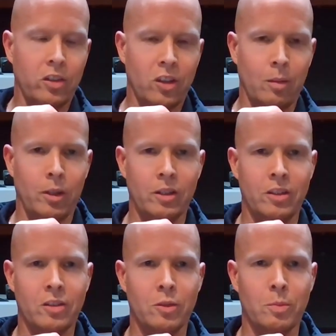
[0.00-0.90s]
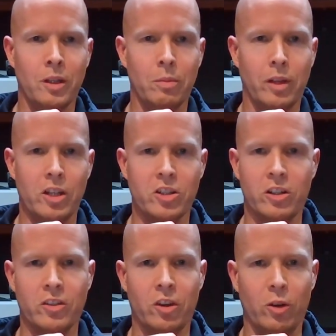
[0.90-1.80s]
you, Simon. This has been a
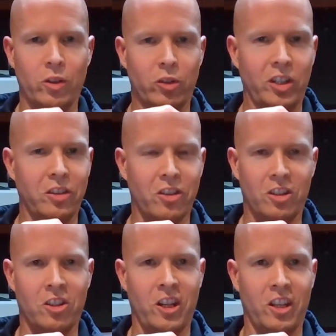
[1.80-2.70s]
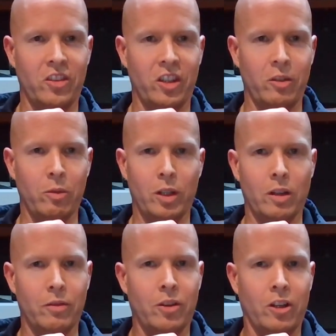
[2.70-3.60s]
pleasure. It's always great to talk to Nancy, and we
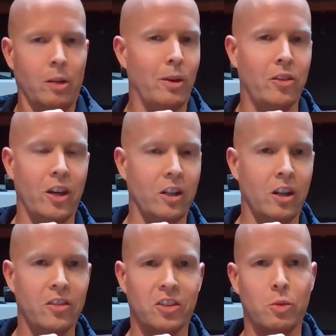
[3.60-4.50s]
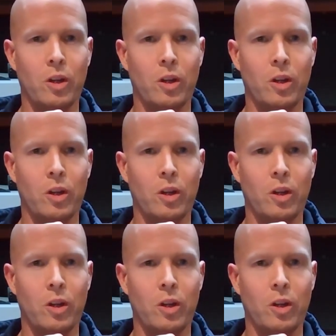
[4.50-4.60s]
love talking about diagnostics